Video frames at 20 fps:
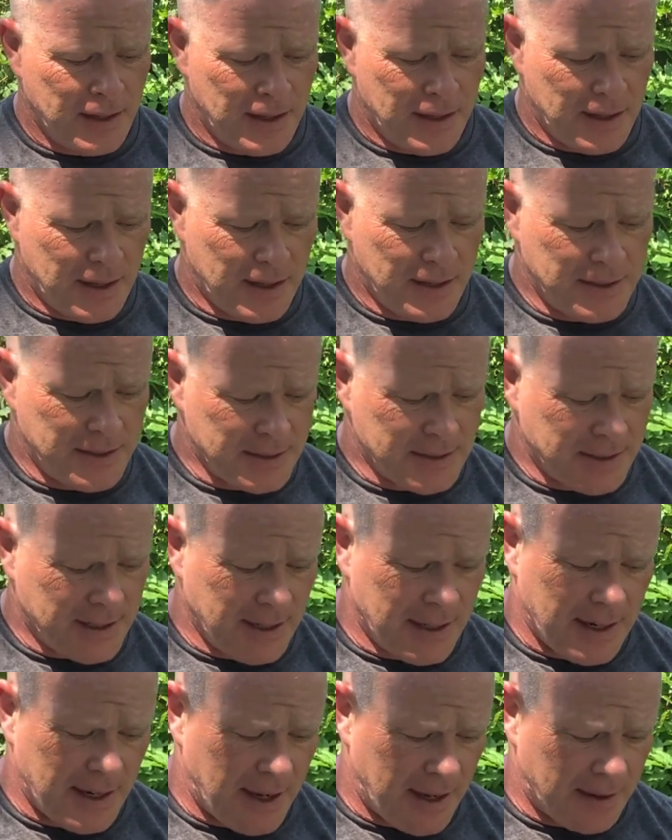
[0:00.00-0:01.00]
and I just
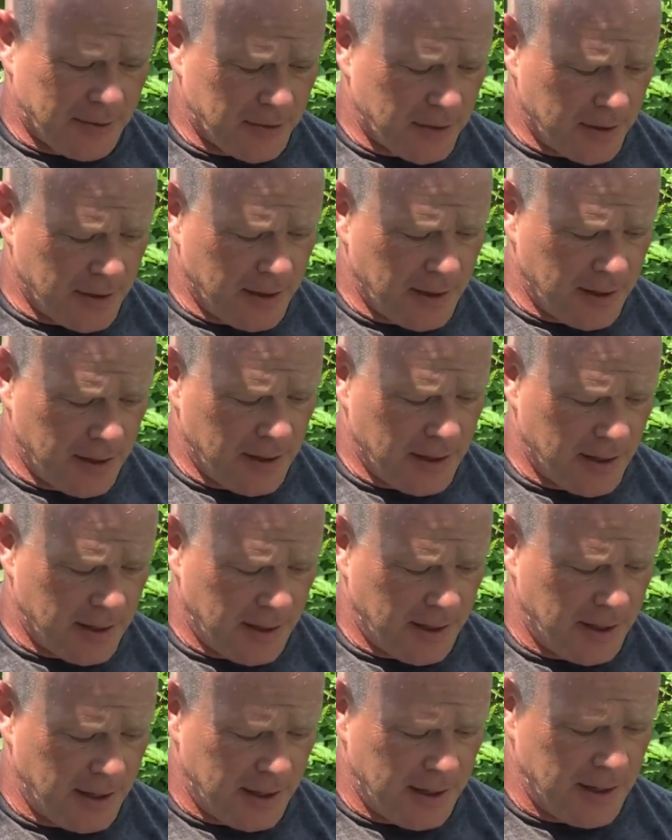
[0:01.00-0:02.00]
get after it
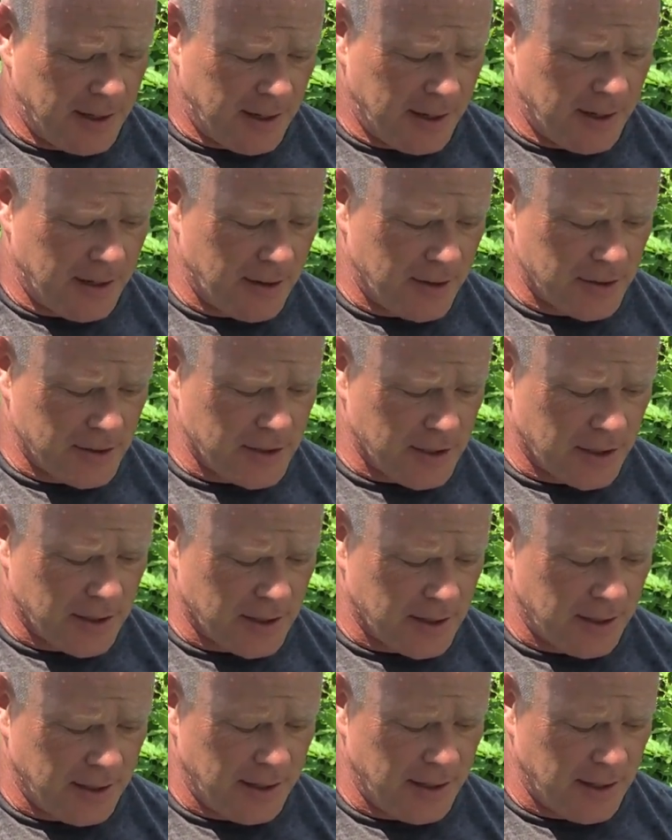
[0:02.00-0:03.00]
and get in here and start
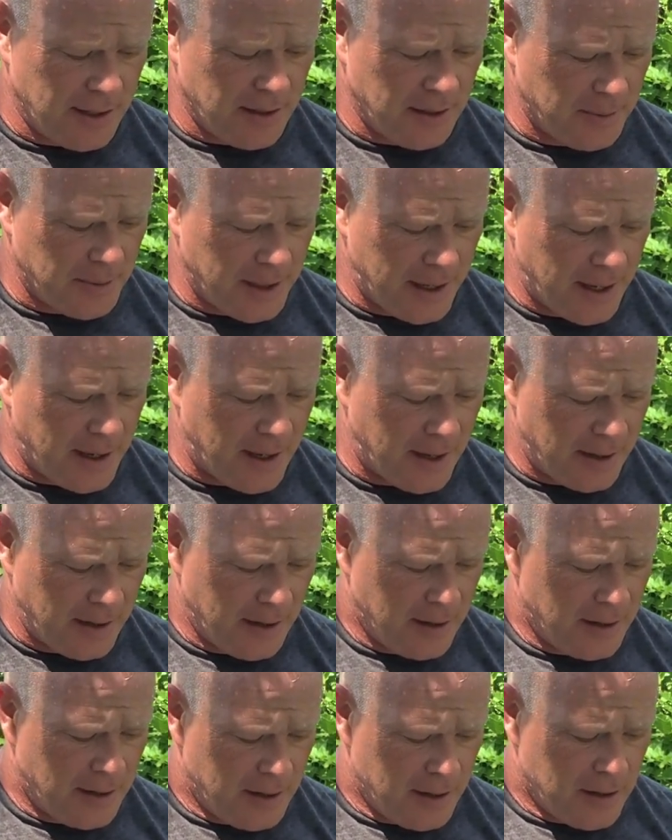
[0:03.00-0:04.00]
cleaning up the hat.
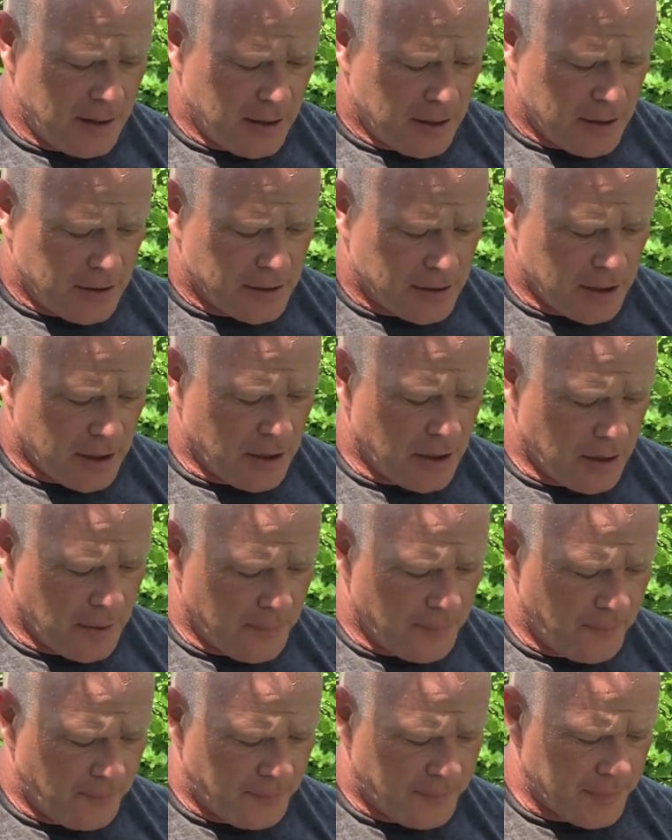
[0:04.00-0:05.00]
So,
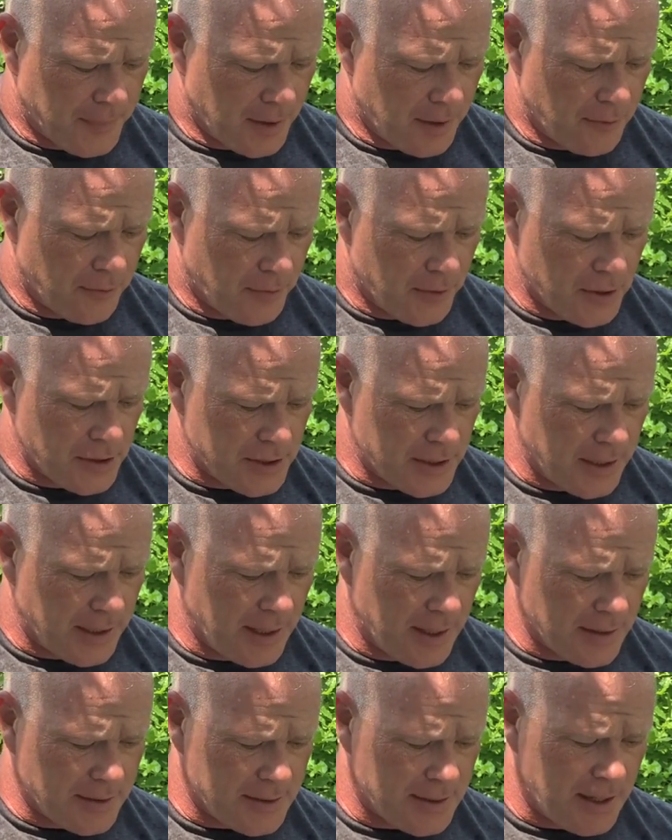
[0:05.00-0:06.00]
first thing
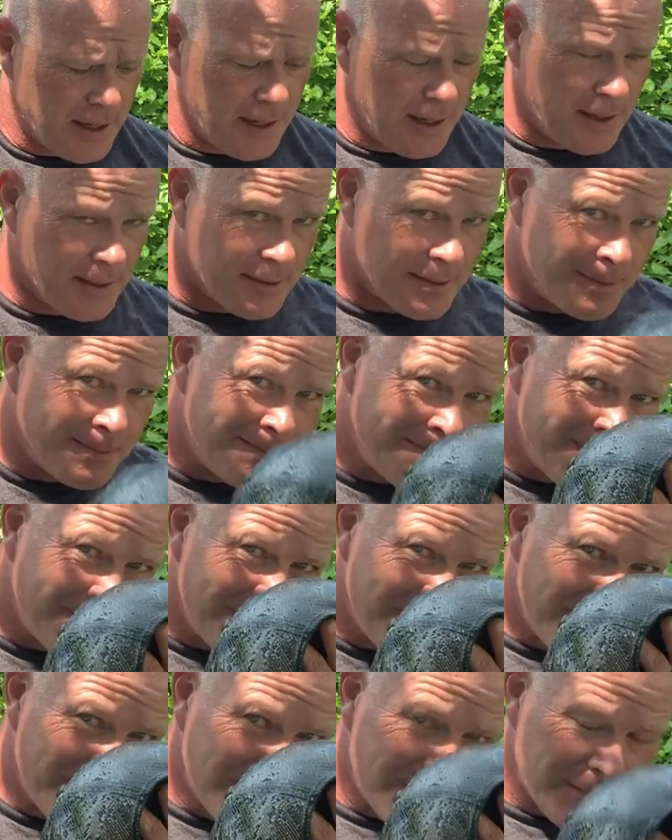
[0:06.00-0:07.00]
I'll say is,
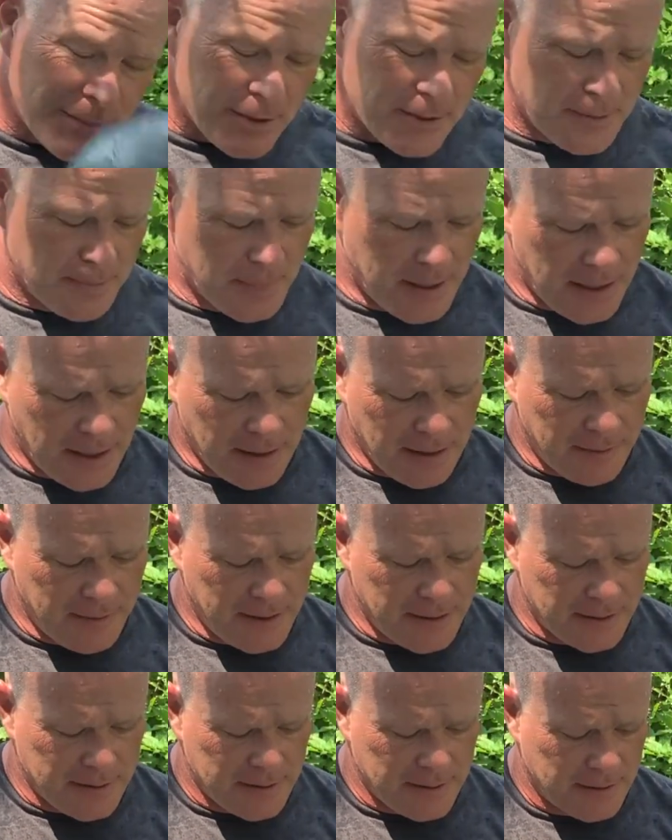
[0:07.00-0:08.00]
smell of
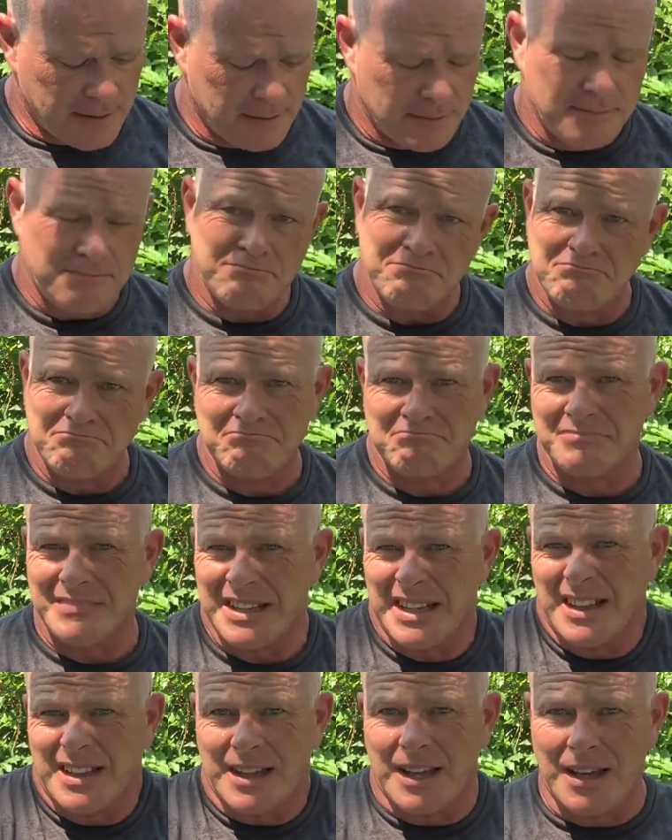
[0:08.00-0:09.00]
it's
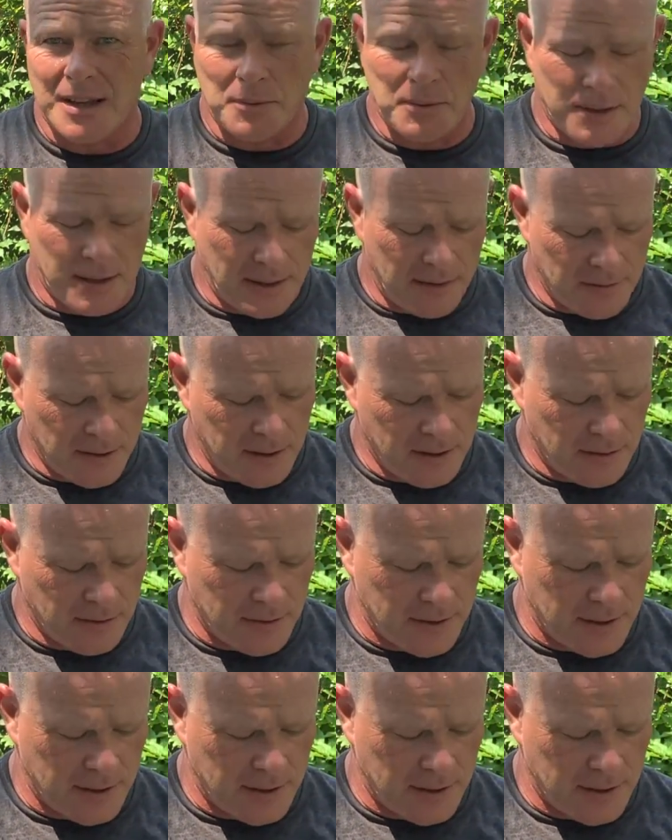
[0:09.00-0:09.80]
in line with every other